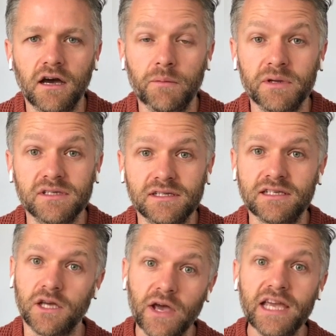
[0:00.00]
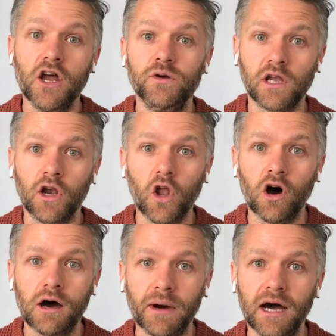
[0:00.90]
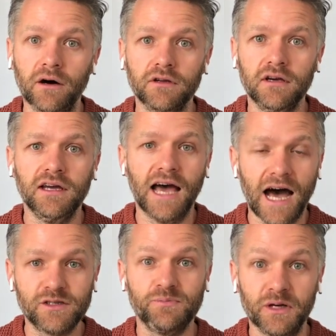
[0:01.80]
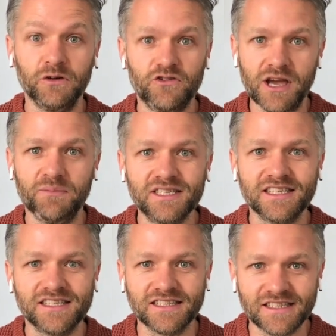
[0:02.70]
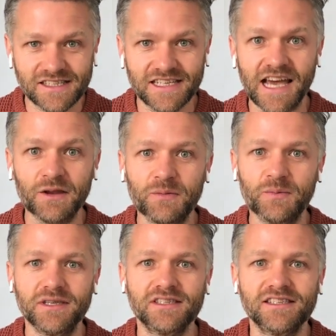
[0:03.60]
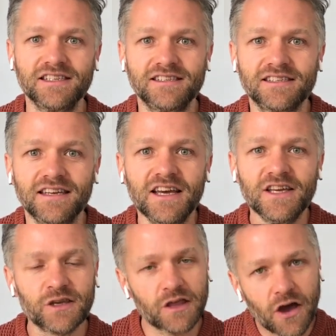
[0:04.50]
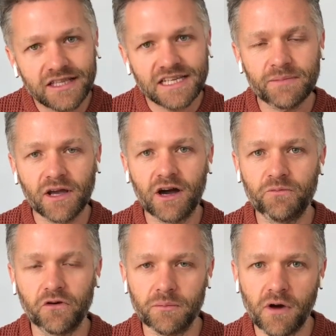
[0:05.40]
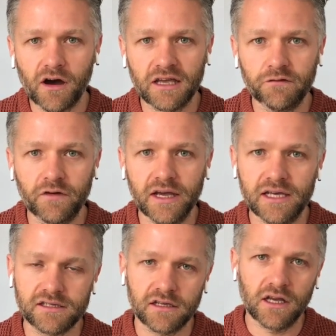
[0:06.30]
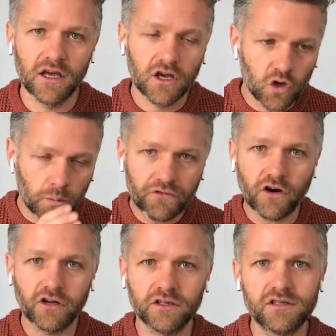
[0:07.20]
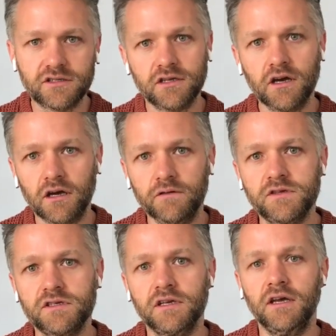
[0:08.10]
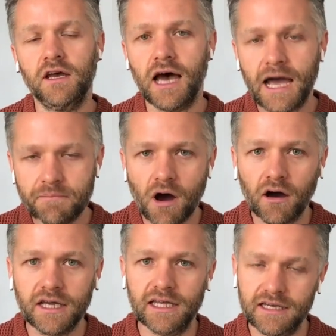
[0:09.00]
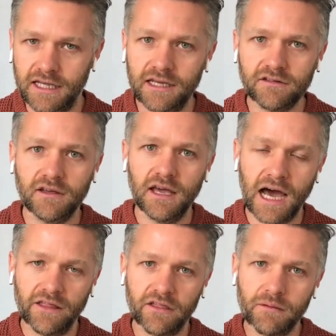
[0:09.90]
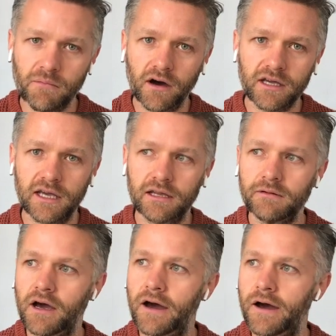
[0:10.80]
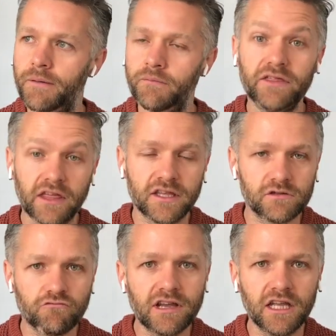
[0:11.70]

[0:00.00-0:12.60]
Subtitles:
businesses. So he knows a lot about how to build great businesses and scalable businesses. So the idea behind product market fit is that your product serves a market need, and that the market, that there's a really